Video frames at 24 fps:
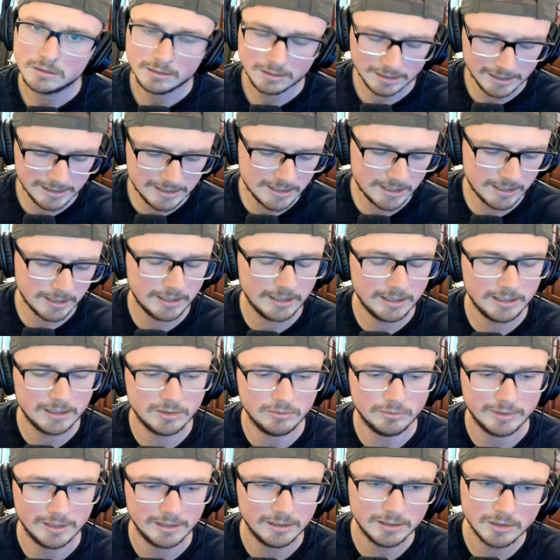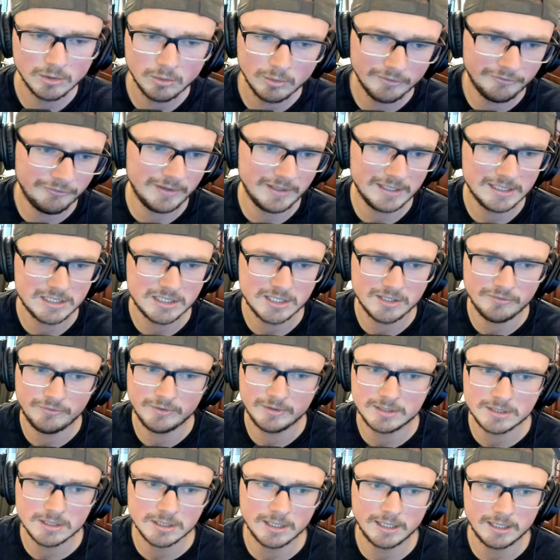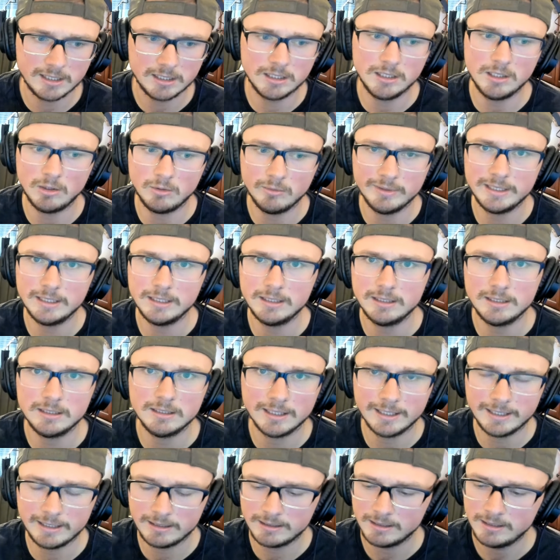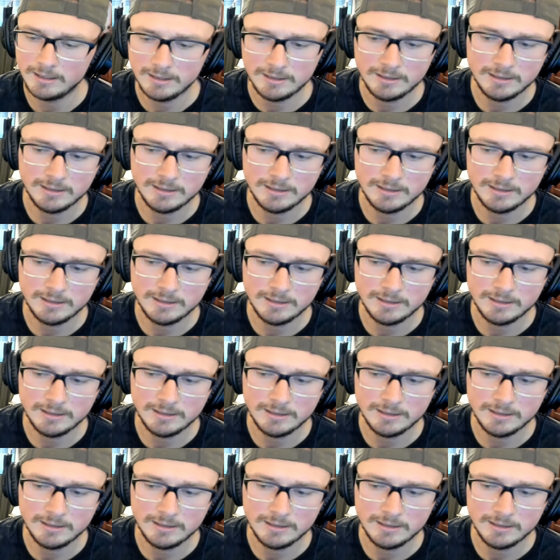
Let's get into it. No offense if it's like, you know, like